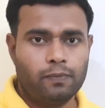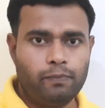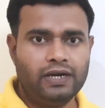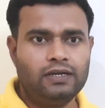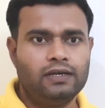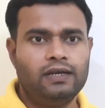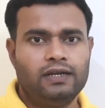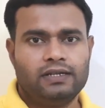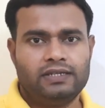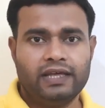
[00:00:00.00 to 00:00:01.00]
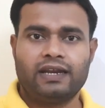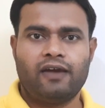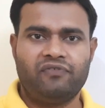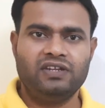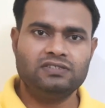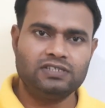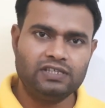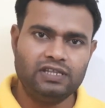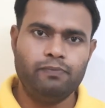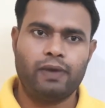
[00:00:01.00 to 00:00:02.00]
but their references
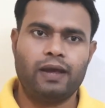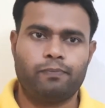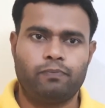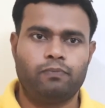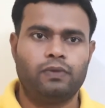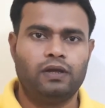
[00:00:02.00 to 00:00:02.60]
in the map